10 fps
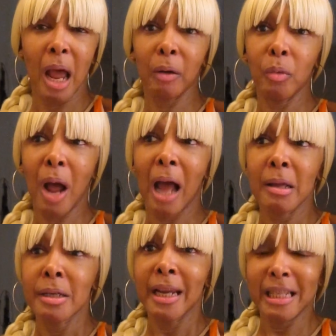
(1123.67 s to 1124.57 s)
I don't.
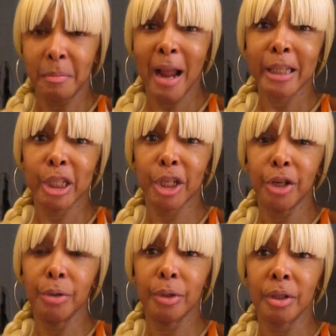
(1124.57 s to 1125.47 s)
I, it's my
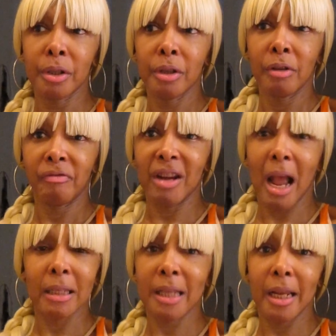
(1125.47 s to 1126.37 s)
excuse for
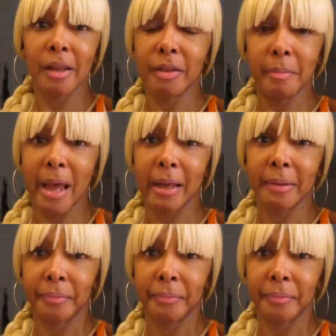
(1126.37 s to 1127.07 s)
not saying nothing back.